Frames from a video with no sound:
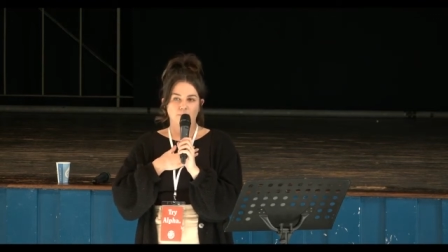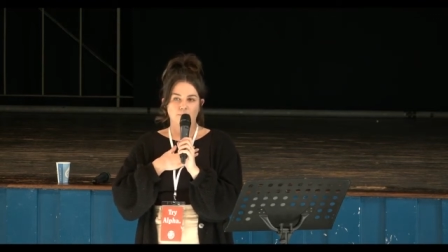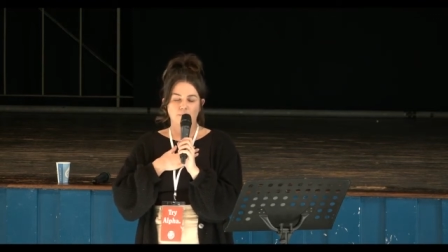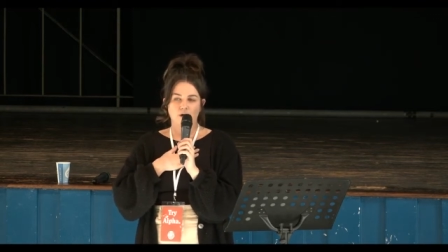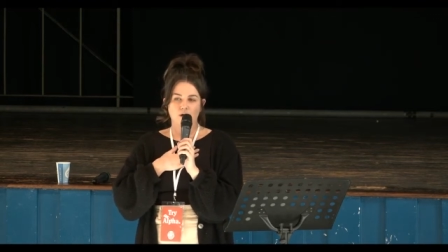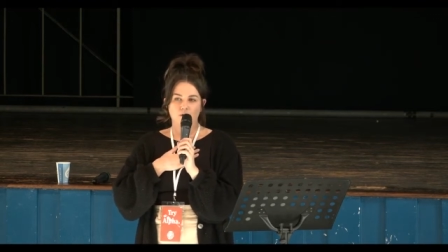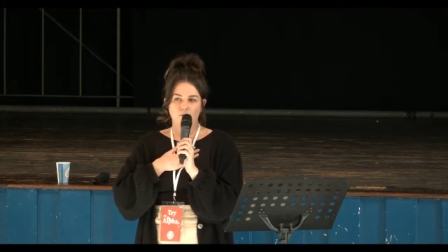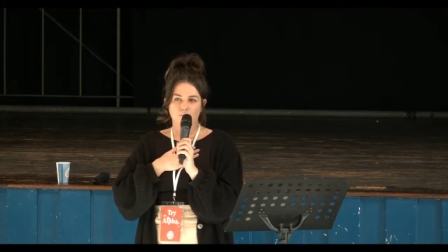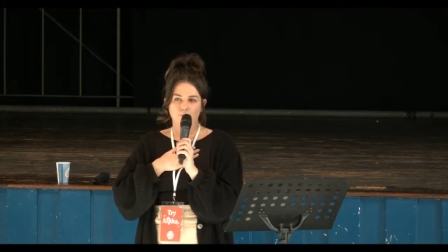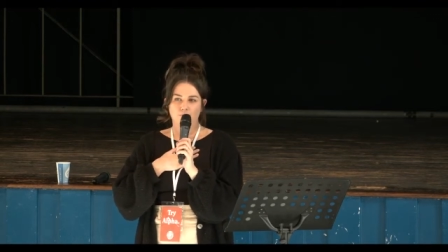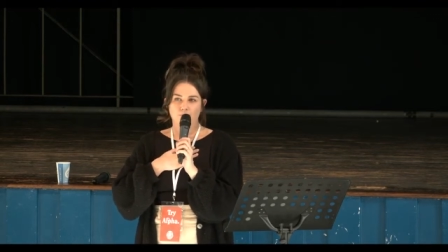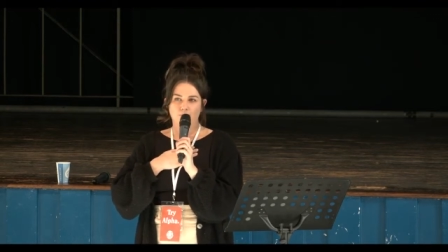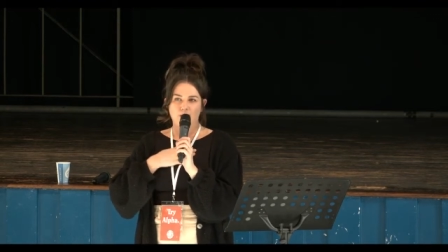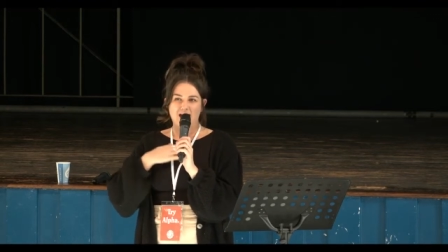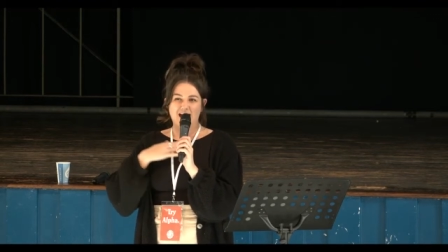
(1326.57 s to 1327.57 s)
but
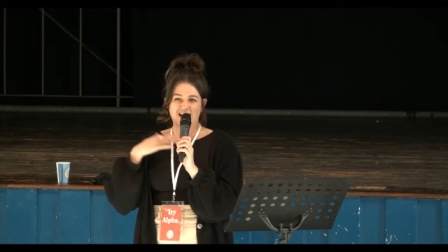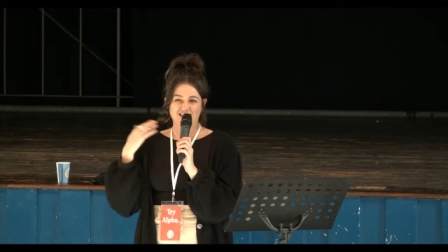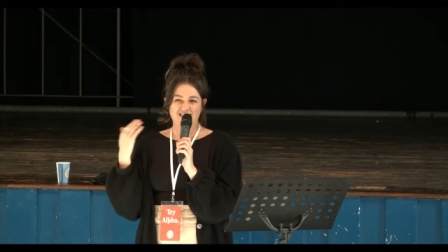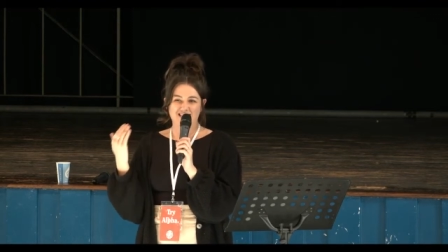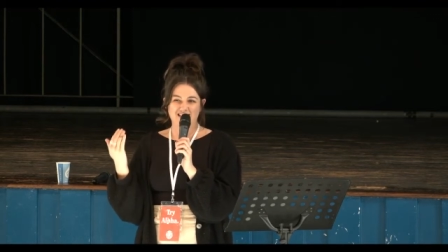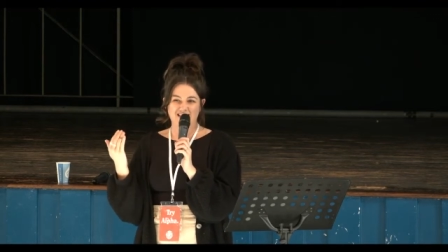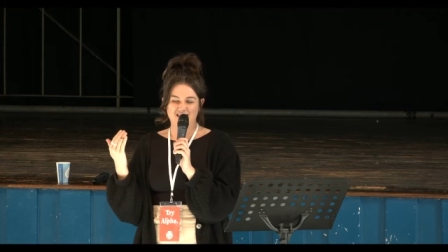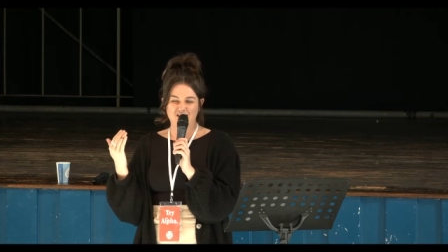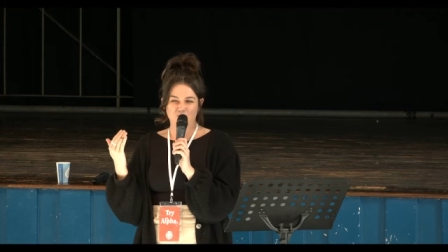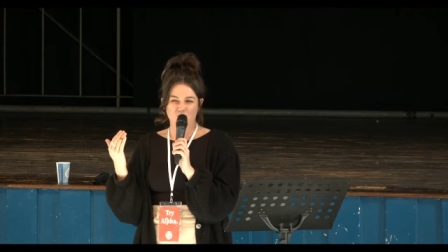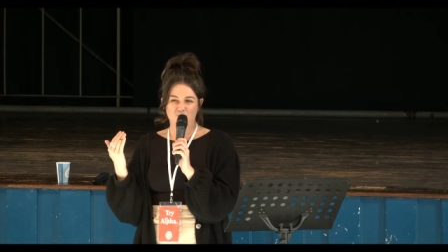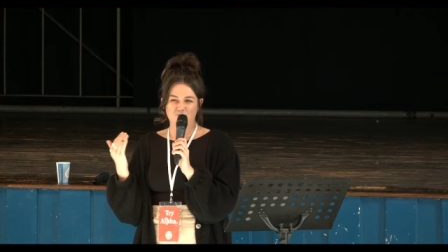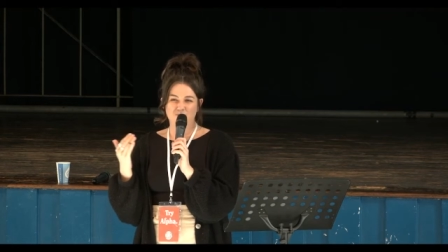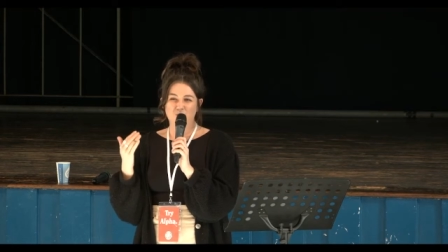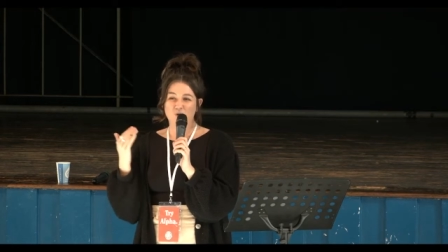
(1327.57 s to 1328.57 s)
that actually
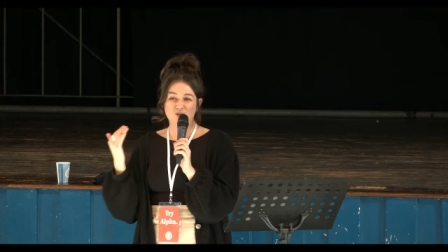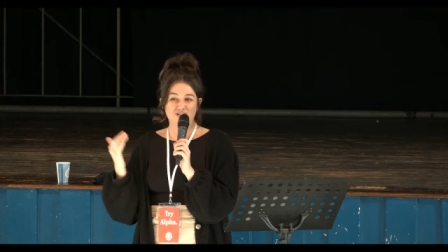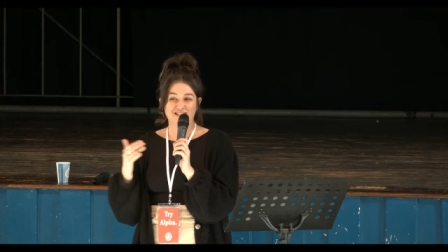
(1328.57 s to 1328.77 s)
God